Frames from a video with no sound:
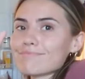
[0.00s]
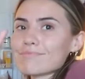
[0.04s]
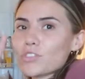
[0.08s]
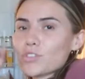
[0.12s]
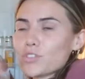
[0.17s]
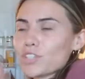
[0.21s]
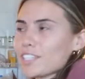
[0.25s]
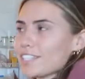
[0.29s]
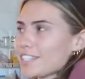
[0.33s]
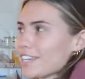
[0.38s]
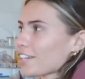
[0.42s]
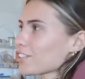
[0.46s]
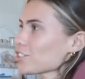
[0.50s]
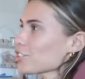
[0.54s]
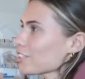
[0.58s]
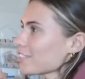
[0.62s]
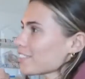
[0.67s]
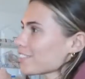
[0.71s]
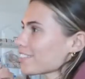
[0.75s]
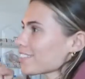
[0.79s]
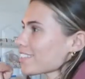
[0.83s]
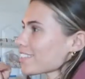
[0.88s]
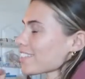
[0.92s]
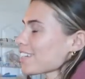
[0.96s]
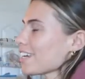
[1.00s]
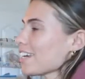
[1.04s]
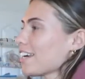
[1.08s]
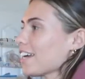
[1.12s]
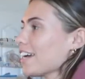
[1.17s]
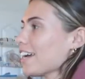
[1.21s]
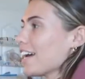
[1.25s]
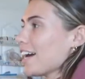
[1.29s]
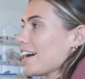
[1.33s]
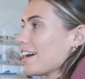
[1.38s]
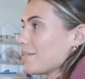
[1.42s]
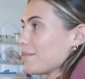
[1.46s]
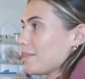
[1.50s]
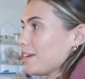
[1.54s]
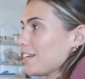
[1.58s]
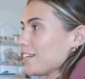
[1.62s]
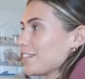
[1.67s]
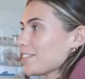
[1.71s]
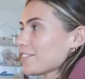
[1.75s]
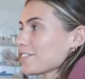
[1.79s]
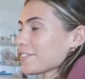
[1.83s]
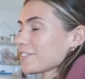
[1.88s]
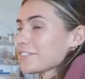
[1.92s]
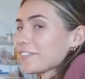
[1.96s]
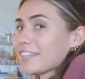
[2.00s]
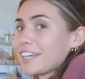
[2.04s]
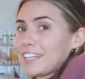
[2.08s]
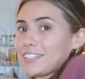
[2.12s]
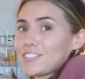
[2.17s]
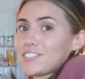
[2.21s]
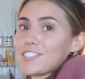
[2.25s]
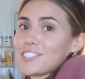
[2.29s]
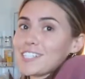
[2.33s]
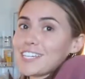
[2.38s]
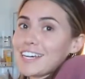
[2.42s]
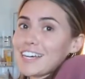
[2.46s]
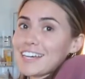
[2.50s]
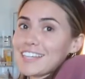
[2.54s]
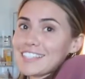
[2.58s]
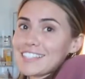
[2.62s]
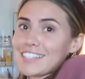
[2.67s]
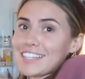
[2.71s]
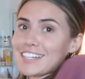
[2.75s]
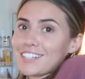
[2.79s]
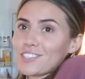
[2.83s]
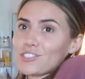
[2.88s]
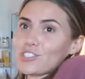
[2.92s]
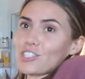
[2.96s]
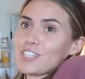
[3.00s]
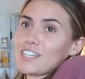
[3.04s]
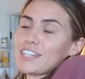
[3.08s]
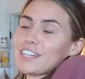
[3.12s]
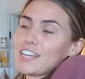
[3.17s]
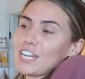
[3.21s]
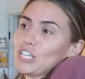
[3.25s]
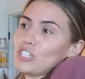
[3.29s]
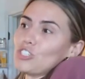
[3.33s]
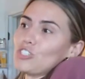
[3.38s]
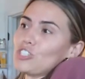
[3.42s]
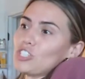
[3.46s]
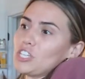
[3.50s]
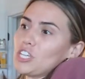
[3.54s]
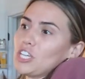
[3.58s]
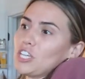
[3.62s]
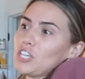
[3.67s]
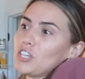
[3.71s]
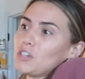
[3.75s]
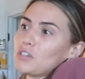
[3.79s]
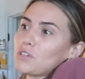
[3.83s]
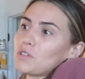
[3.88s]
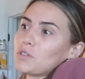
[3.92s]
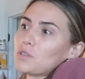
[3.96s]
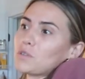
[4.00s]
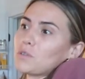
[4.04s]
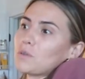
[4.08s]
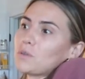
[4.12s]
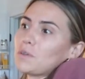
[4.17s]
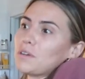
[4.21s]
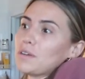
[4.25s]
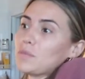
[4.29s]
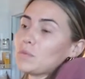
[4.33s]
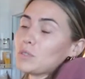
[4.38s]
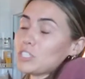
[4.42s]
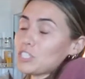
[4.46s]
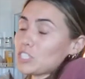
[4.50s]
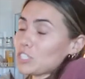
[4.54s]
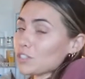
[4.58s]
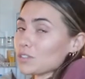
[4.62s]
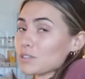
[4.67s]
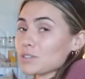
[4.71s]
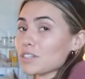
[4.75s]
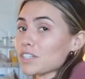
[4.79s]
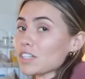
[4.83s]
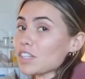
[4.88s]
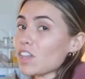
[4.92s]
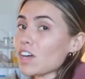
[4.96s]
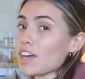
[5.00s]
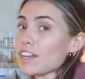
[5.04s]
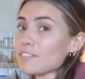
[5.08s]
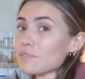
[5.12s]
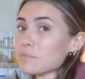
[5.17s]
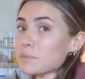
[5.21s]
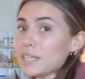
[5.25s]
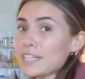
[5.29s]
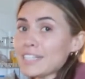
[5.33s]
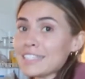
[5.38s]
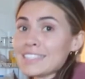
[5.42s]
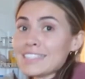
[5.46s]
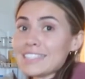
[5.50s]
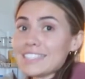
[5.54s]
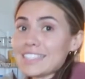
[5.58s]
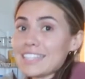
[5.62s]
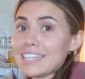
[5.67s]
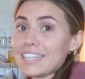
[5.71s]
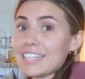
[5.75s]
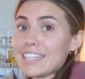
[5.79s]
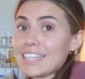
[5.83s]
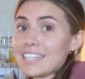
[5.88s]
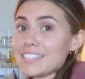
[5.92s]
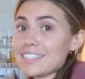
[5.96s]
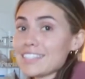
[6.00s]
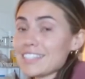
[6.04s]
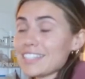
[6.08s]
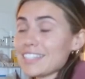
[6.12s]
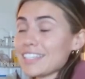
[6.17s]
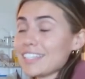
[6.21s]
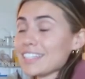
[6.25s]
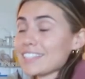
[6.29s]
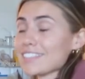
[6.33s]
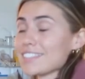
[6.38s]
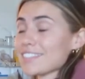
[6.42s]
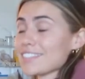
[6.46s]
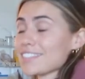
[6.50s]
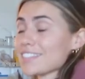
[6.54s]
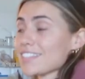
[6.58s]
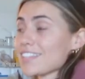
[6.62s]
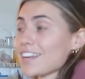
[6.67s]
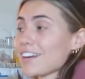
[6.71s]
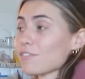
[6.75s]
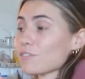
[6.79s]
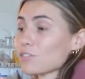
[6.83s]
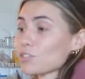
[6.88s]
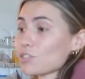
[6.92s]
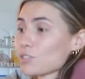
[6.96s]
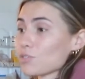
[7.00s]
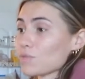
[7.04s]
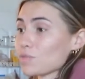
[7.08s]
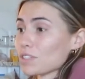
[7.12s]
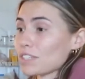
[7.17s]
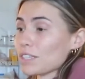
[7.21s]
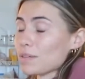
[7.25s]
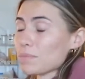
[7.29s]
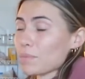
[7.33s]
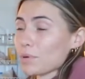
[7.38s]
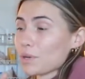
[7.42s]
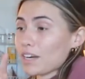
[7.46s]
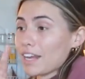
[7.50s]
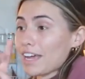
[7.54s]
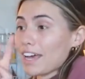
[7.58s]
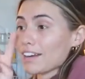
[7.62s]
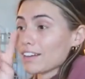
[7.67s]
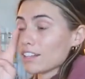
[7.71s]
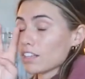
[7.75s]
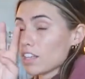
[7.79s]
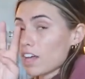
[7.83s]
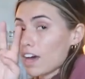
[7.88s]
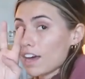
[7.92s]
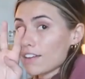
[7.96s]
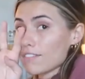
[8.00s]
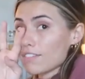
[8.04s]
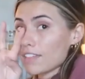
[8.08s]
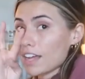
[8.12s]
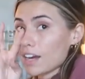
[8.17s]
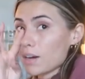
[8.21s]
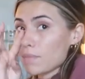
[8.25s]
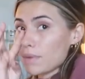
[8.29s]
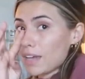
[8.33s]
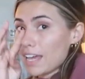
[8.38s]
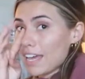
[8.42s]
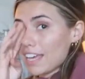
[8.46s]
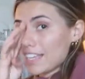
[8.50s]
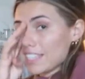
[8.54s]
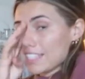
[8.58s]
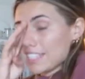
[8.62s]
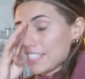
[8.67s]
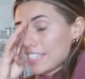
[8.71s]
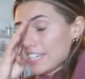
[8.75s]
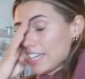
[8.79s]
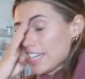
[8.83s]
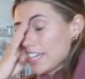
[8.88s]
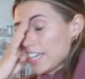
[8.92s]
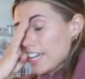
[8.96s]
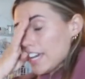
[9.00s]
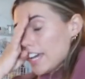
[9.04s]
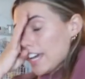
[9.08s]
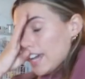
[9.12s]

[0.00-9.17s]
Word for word: three sections. I made it through that GI section, GU, which included a lot of pregnancy and STDs and stuff, which is really important. I had a lot of that in my HESI